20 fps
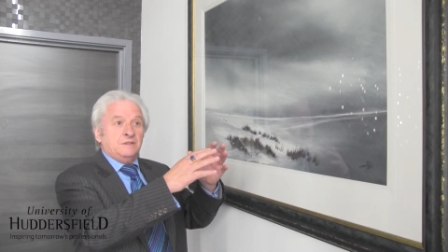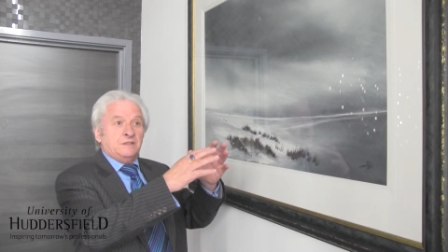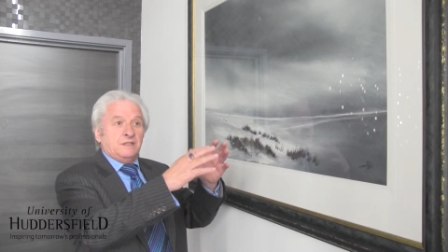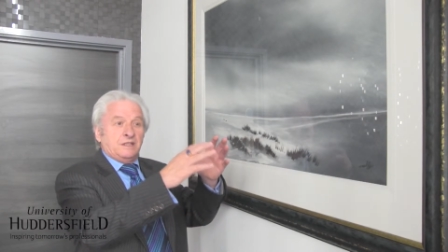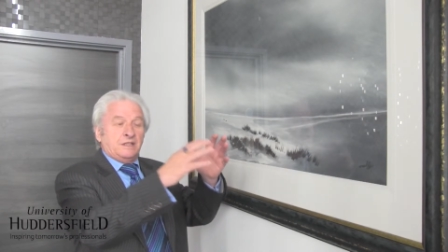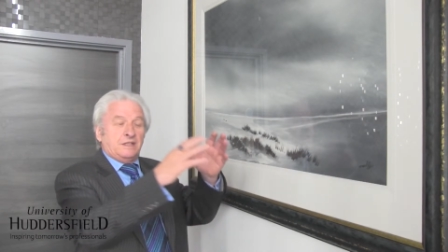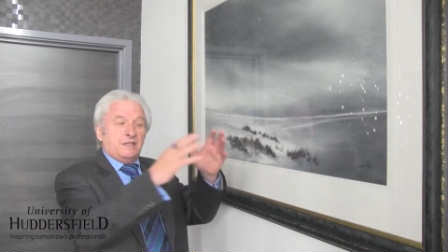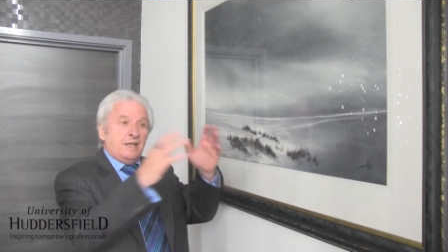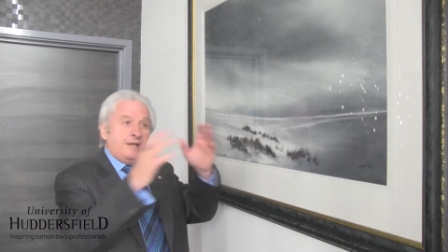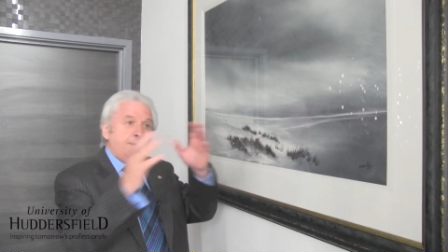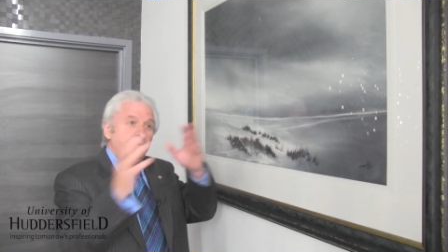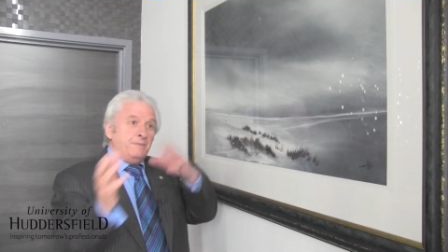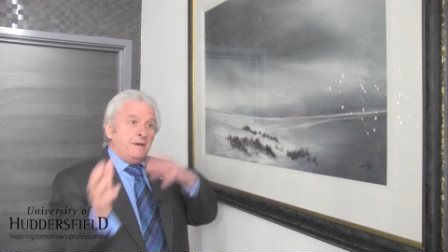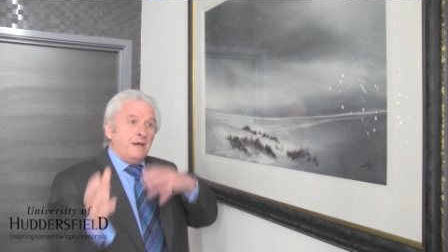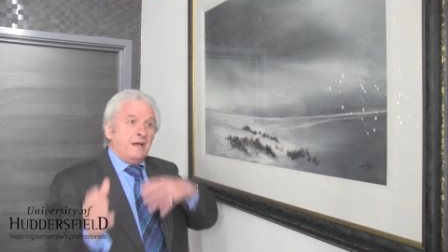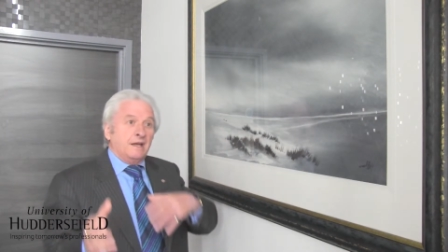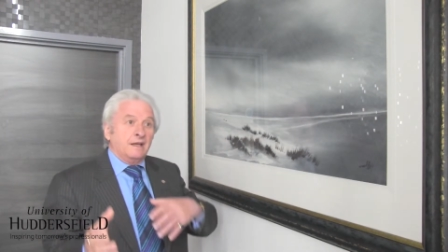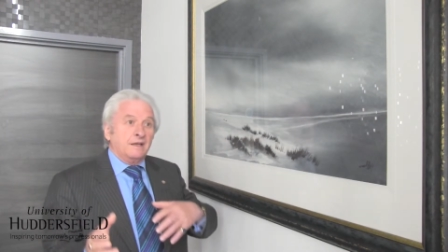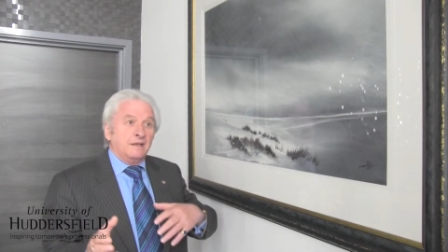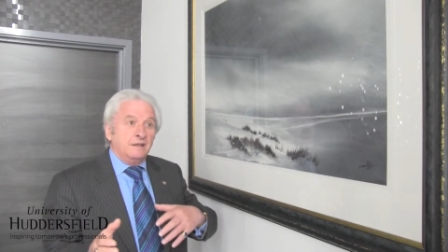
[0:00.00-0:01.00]
and came
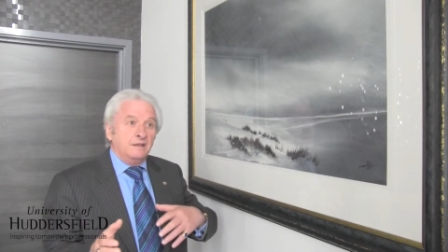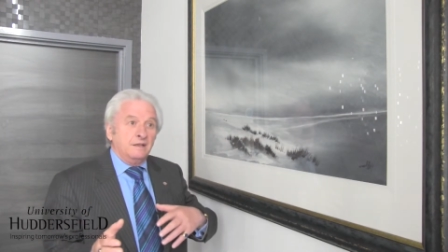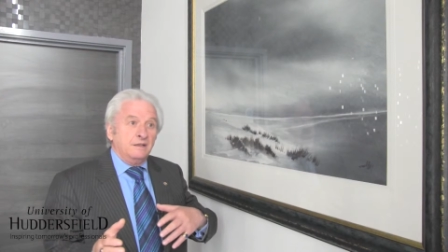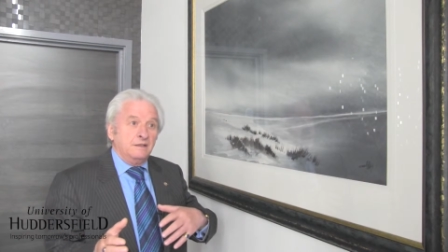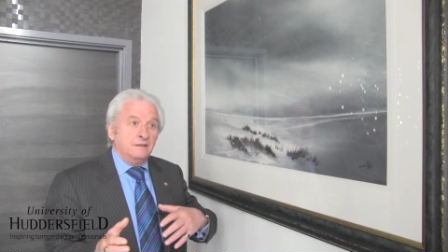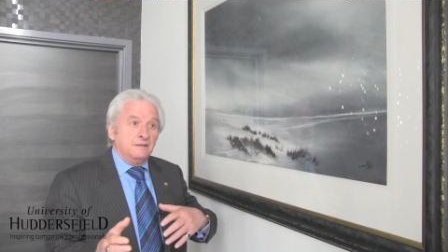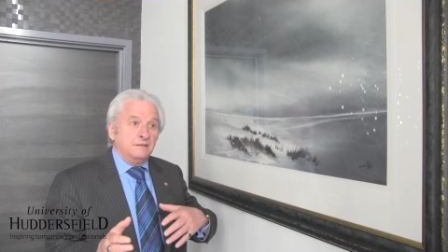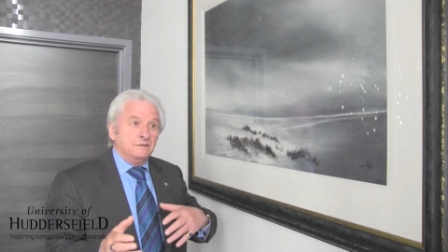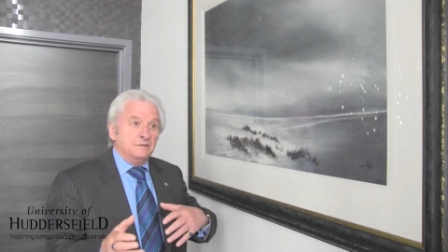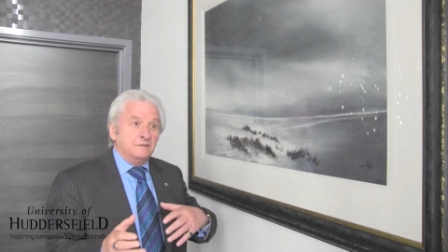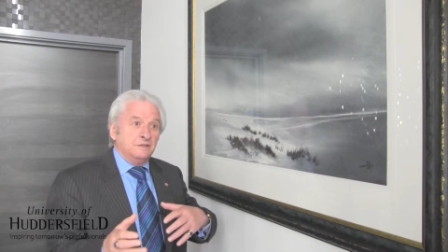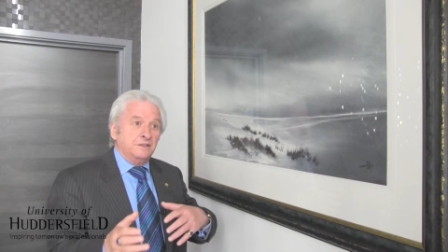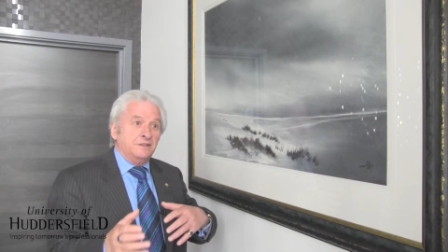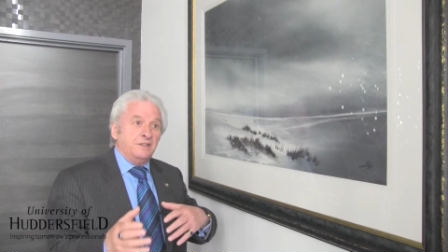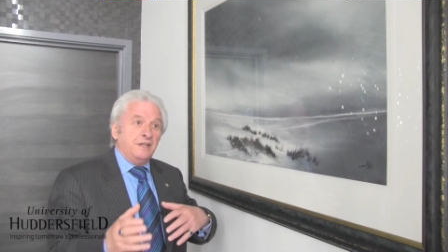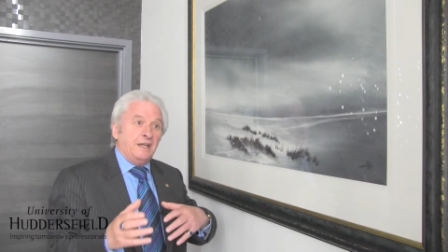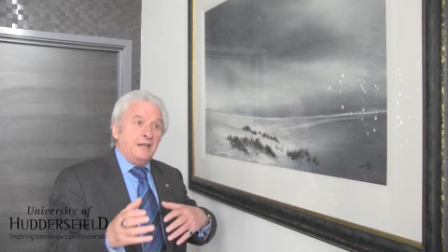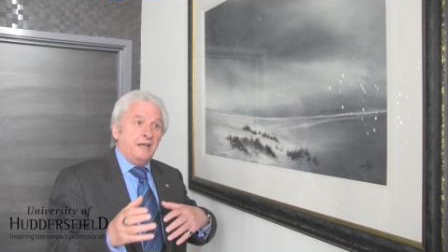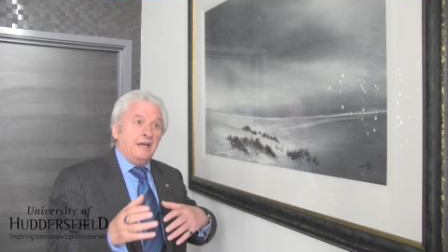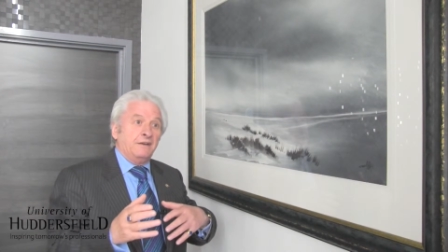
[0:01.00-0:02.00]
back the
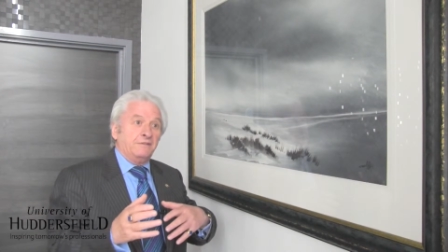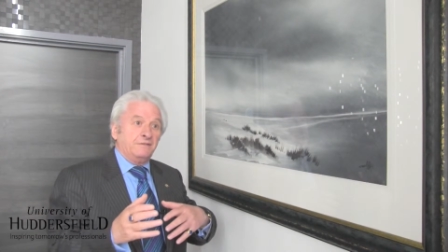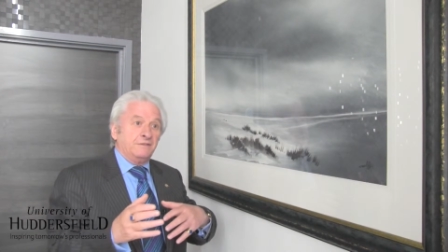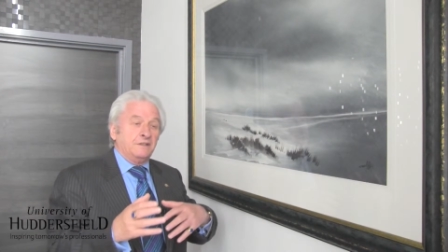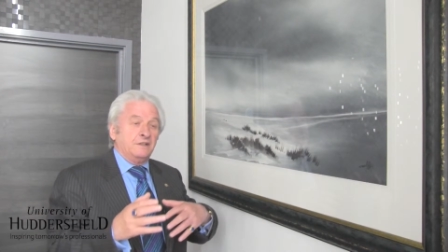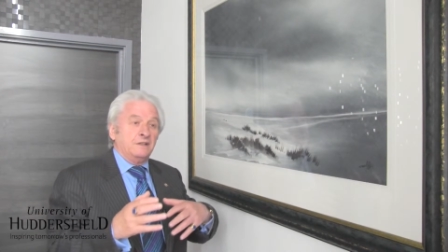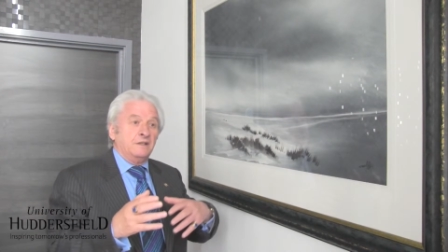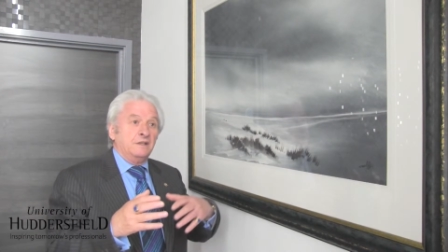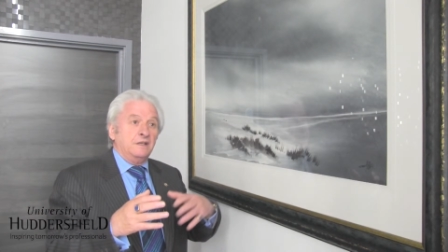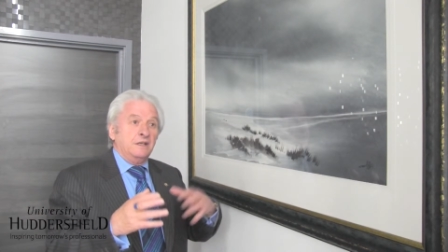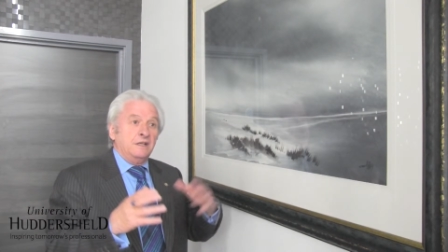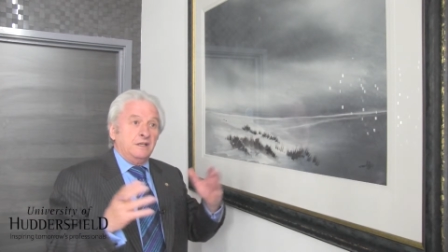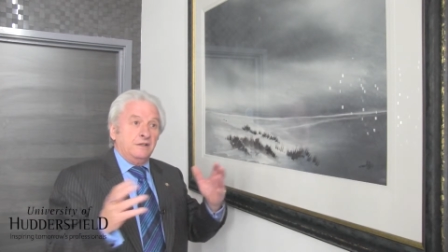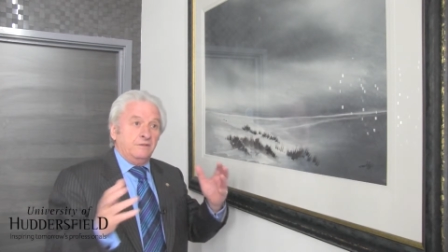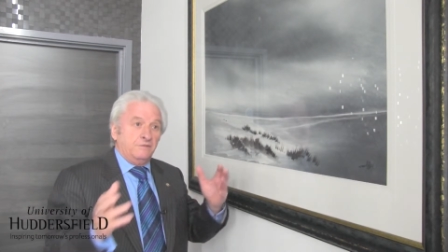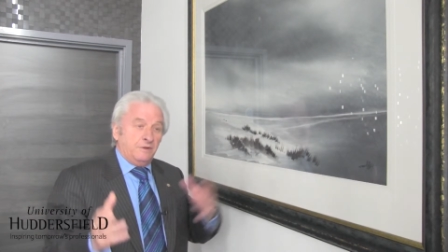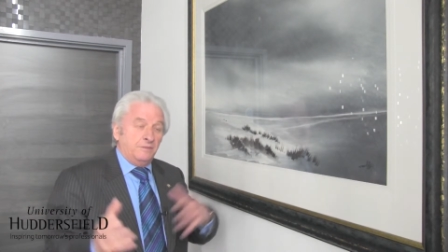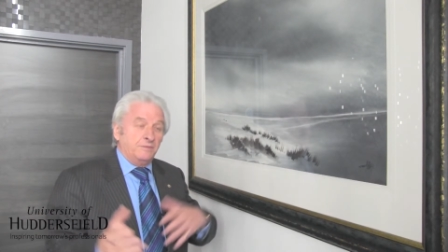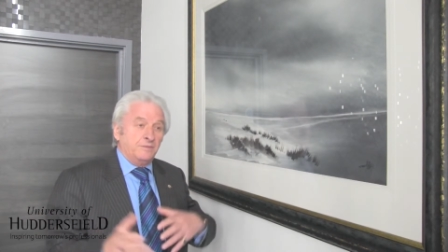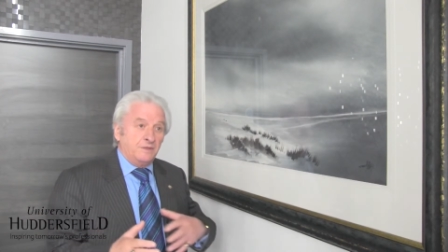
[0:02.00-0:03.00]
day after
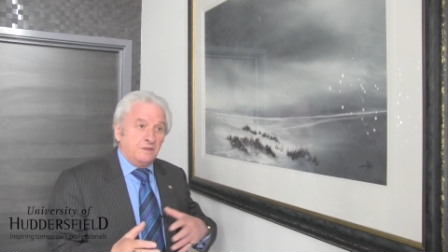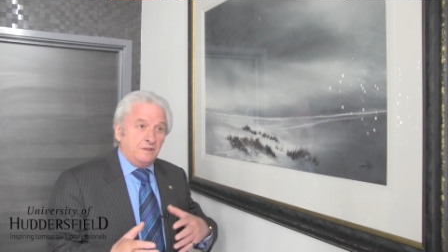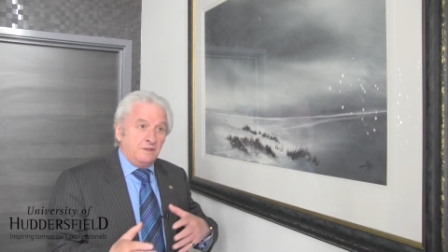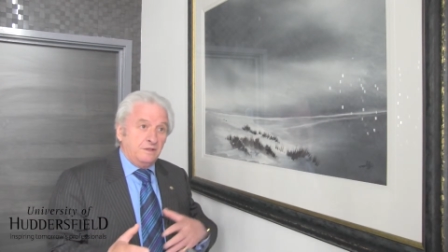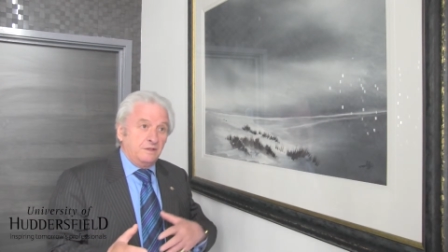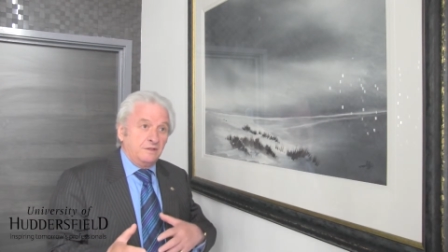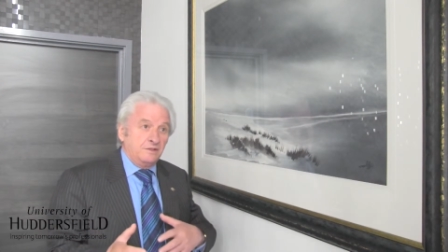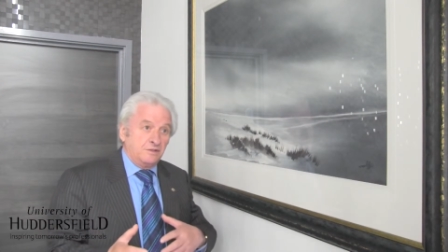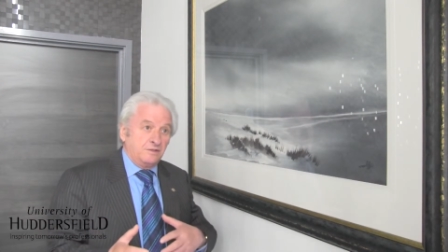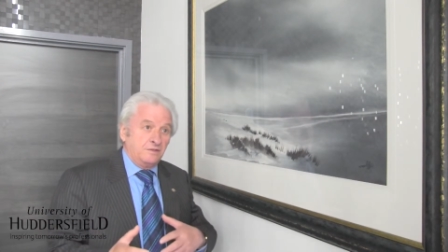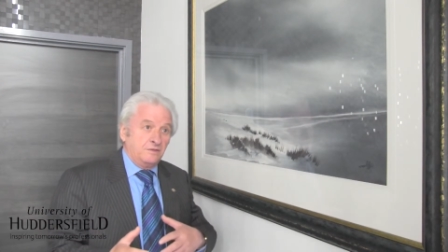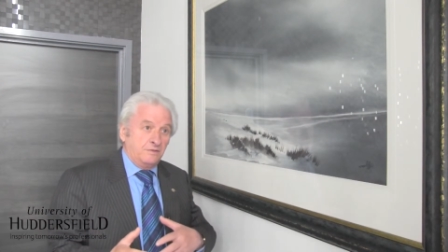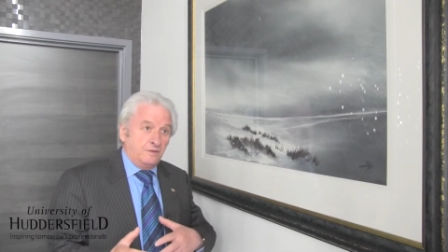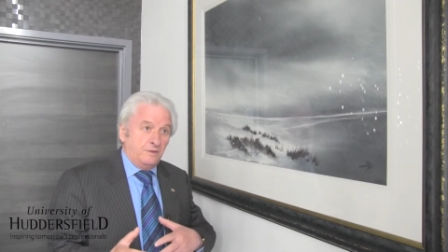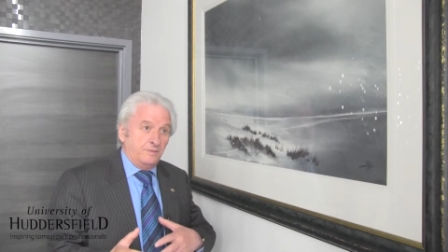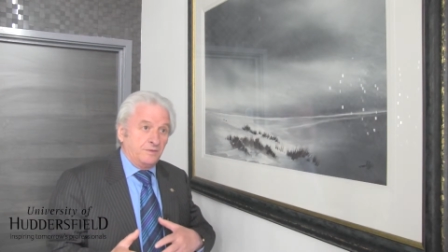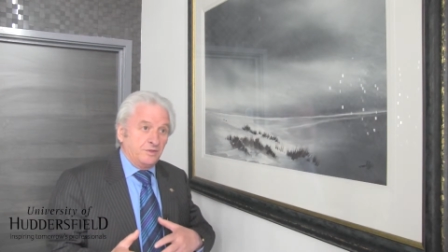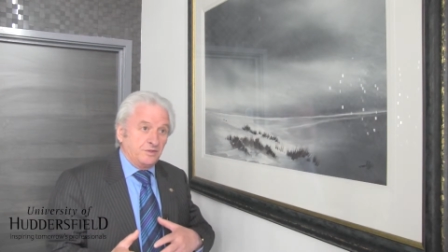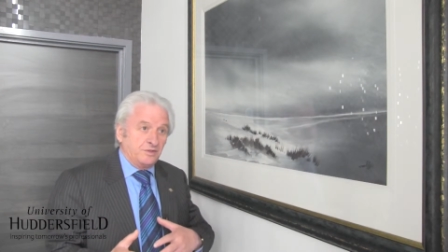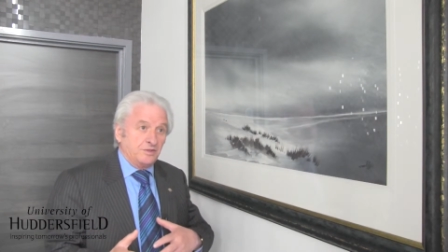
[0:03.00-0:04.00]
from the, in the,
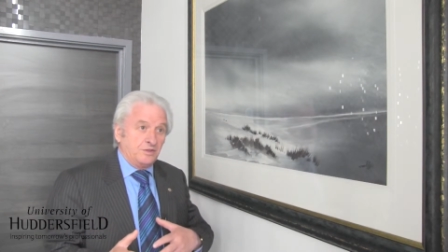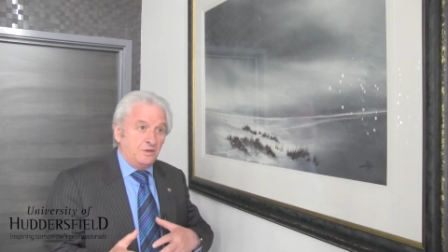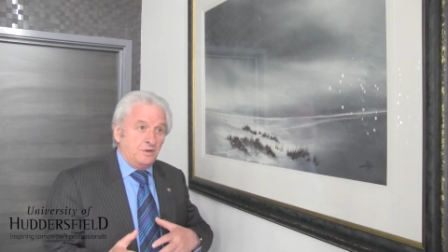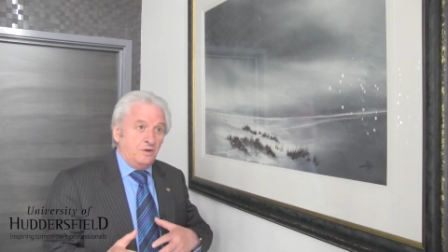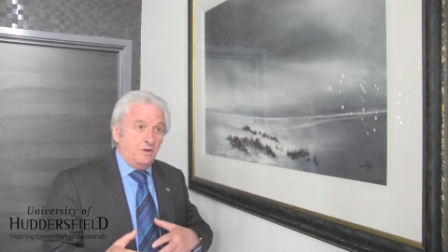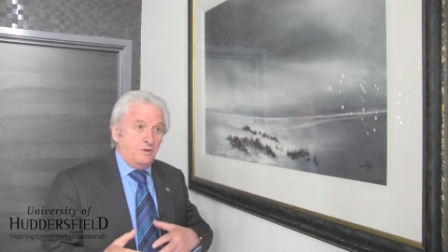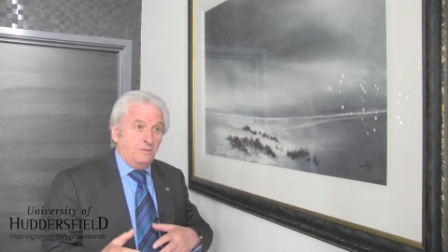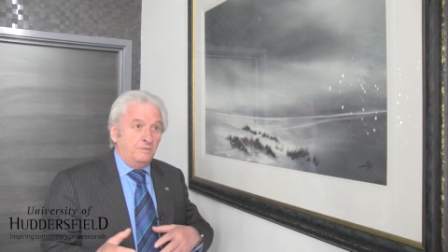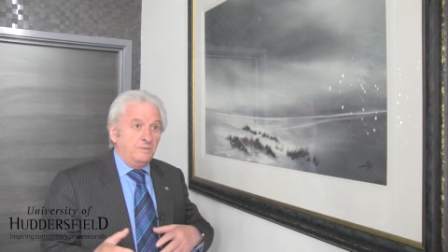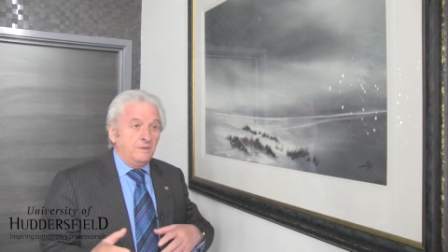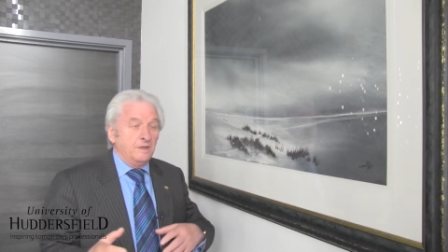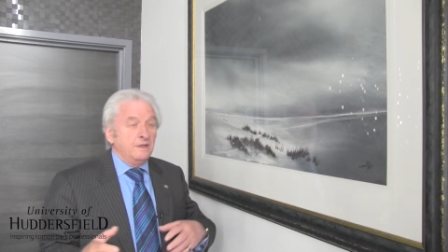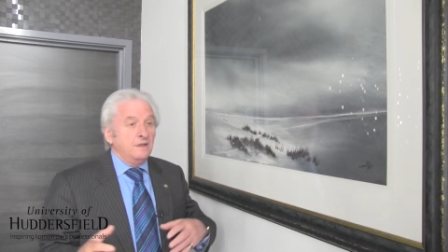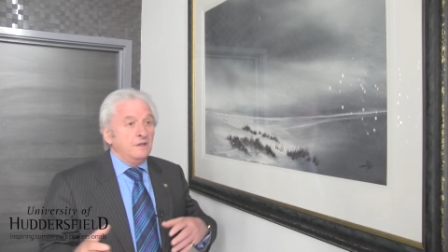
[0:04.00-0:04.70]
from the storm,